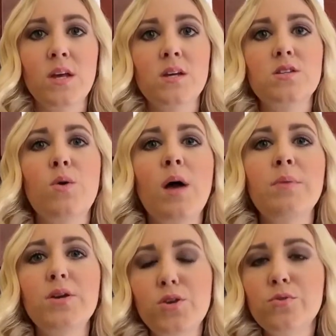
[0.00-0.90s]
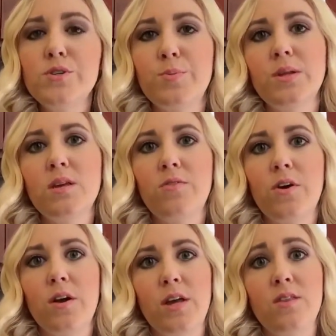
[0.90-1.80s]
So I'm a huge
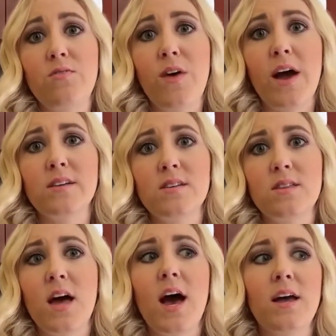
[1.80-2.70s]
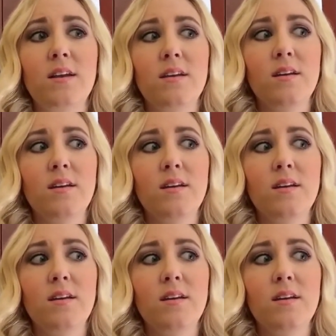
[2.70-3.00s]
believer in the fact that